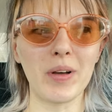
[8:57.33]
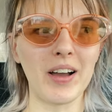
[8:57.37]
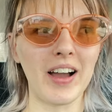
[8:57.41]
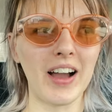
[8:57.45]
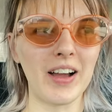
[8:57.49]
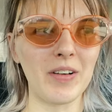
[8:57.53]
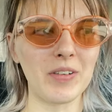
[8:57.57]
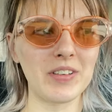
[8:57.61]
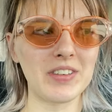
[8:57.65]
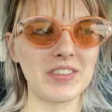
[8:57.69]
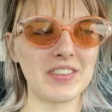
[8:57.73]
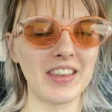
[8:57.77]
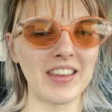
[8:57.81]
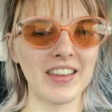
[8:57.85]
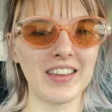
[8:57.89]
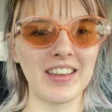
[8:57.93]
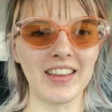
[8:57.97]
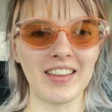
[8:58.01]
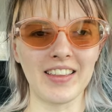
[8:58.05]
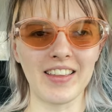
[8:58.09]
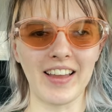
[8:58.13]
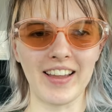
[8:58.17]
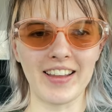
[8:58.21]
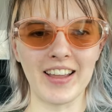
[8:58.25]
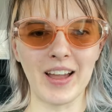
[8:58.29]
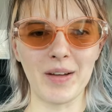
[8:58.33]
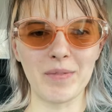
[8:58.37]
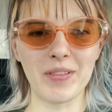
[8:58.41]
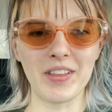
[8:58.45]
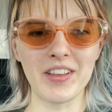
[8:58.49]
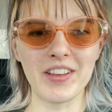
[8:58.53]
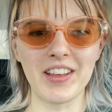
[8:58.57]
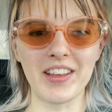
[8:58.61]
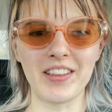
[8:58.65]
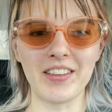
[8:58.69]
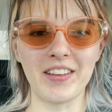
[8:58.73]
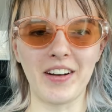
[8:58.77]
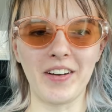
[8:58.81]
I kept
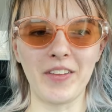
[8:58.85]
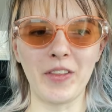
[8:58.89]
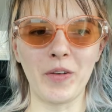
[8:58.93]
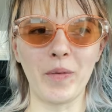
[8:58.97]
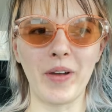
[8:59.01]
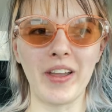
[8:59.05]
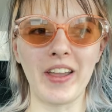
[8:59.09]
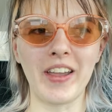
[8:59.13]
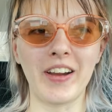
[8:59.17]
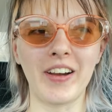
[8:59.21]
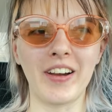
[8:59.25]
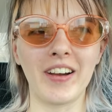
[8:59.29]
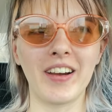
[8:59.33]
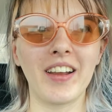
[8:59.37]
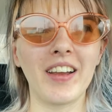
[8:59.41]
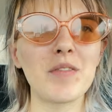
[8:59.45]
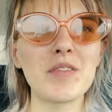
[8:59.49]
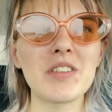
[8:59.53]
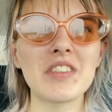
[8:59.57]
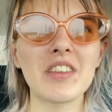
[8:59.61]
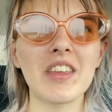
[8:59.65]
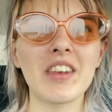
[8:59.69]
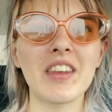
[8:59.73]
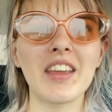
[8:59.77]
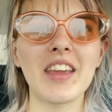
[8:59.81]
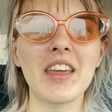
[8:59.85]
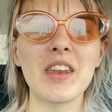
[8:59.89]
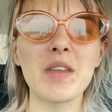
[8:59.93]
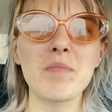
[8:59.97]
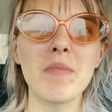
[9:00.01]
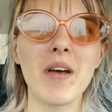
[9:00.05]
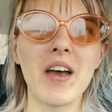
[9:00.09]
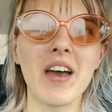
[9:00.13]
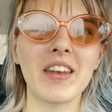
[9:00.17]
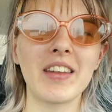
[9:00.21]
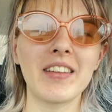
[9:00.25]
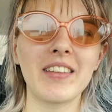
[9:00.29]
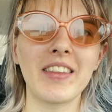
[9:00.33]
thinking on the way here, oh, I'm just gonna get in
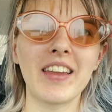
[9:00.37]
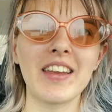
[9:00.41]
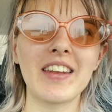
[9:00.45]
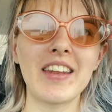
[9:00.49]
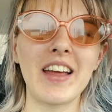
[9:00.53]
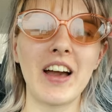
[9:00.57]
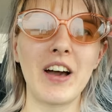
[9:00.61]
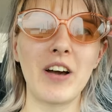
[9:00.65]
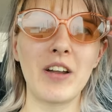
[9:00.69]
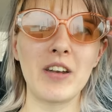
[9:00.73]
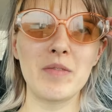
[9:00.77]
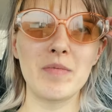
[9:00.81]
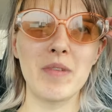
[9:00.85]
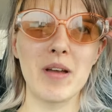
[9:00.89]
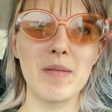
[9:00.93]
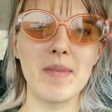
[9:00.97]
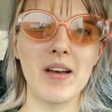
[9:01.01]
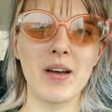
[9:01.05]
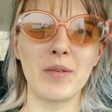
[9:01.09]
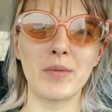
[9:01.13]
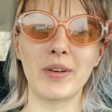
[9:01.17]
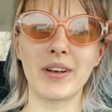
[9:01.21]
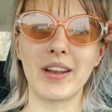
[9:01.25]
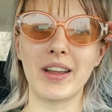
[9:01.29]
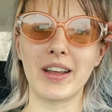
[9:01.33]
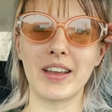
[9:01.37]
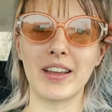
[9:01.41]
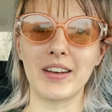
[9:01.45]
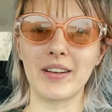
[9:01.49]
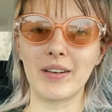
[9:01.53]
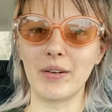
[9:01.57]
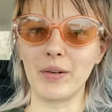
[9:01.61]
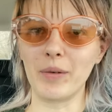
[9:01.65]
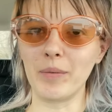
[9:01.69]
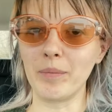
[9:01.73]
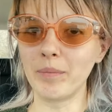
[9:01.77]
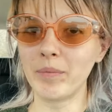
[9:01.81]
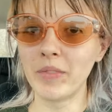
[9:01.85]
bed and lay down in my bed when I get
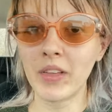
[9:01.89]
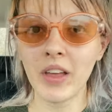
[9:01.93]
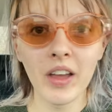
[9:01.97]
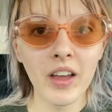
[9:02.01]
home.